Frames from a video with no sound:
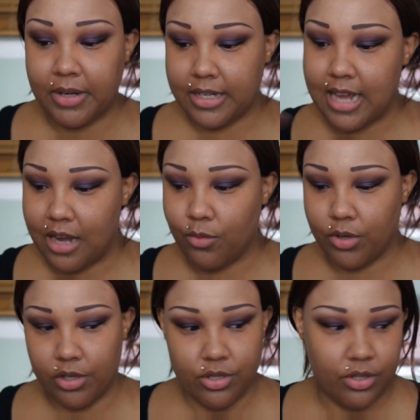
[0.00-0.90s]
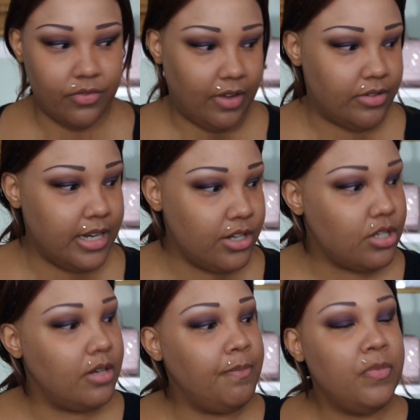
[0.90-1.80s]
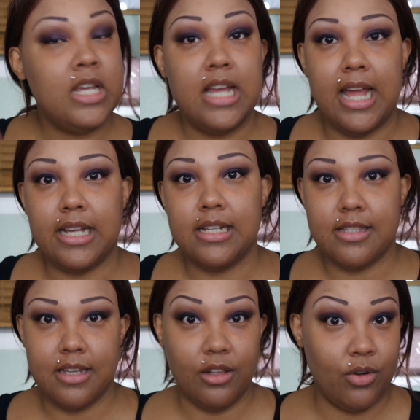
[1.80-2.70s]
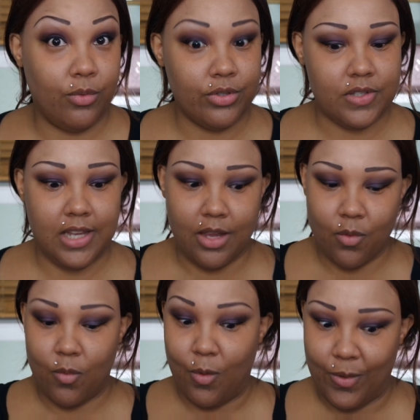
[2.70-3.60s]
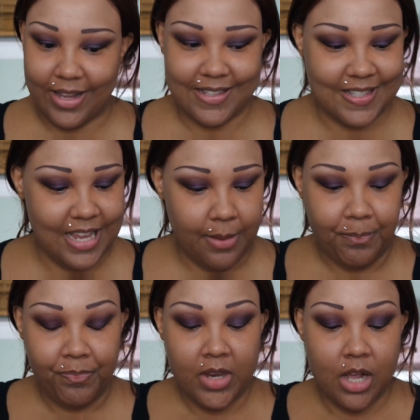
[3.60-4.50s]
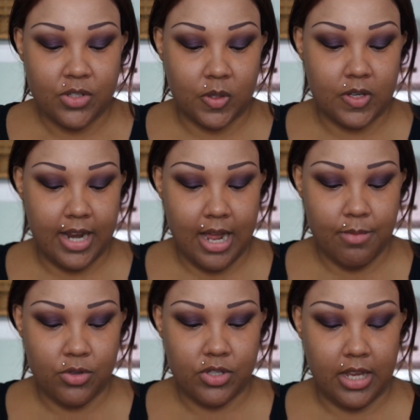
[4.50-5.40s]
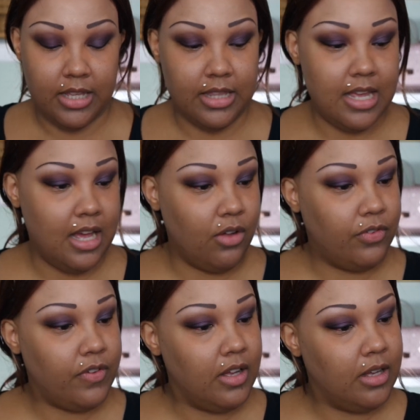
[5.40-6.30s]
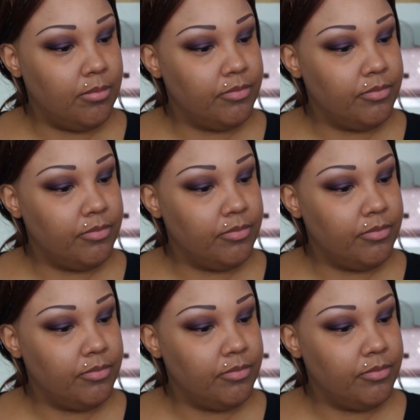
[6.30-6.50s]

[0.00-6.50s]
But again, we're going to do the foundation and concealer, and we'll see what we can see. So today I'm using the E.L.F.